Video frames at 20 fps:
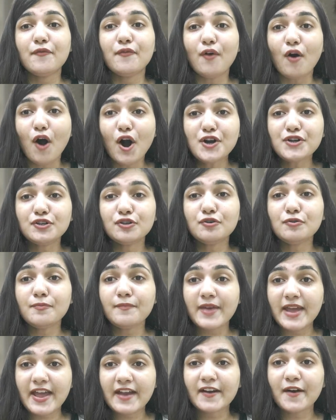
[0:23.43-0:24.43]
want to
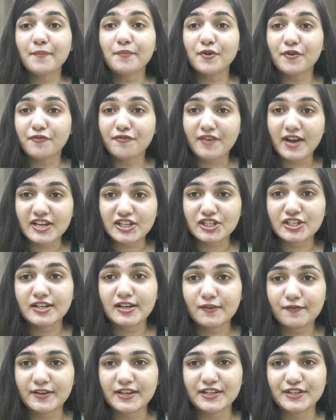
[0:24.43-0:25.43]
make a
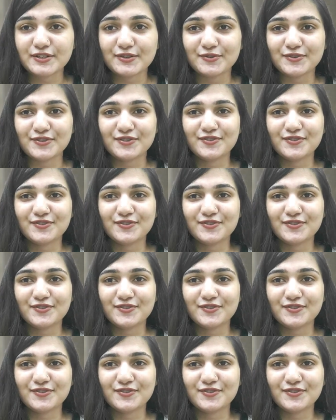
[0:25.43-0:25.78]
professional video.